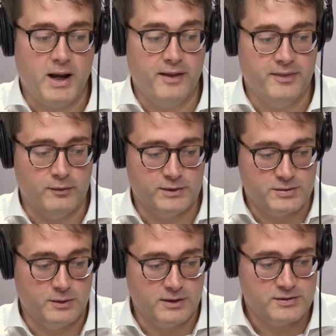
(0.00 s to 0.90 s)
and they were
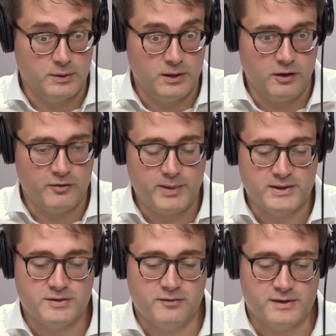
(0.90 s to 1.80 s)
to a lot of
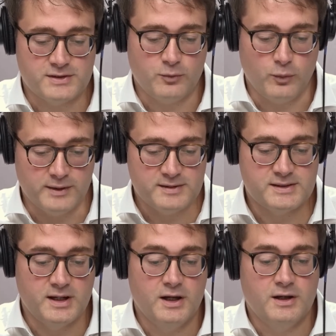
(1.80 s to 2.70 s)
pension funds at once.